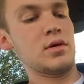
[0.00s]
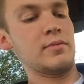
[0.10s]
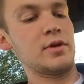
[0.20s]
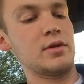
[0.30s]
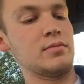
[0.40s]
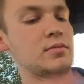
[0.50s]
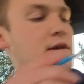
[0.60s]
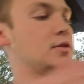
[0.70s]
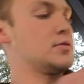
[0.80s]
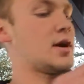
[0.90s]
I'm gonna
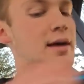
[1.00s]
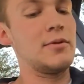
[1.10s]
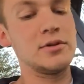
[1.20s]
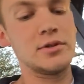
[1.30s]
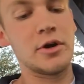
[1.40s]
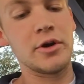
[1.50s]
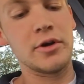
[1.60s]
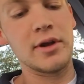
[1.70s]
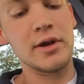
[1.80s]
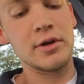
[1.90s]
get those eyeballs
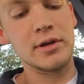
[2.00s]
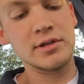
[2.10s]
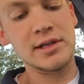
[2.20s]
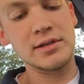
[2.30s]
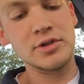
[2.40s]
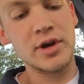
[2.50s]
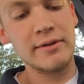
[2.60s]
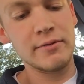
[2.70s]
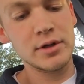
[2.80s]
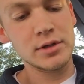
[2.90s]
darker later, it just has to
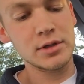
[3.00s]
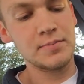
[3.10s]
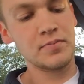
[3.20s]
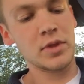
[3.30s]
dry first.